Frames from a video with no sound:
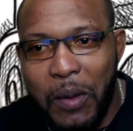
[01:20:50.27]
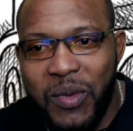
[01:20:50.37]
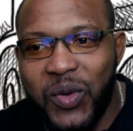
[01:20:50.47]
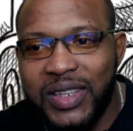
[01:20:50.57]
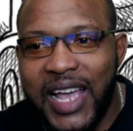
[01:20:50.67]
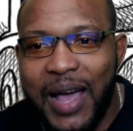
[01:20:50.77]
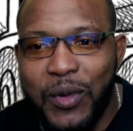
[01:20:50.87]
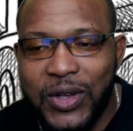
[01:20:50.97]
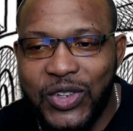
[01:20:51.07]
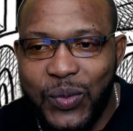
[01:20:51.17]
I could talk
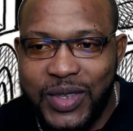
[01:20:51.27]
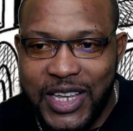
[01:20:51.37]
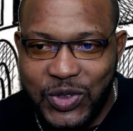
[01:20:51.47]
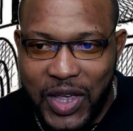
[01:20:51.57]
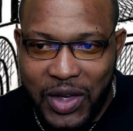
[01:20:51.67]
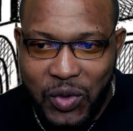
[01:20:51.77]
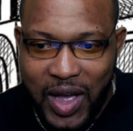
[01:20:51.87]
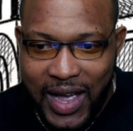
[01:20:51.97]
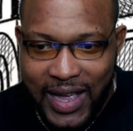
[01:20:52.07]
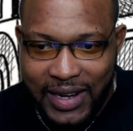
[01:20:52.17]
about some things where I go
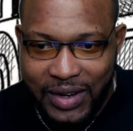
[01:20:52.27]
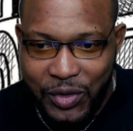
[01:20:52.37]
and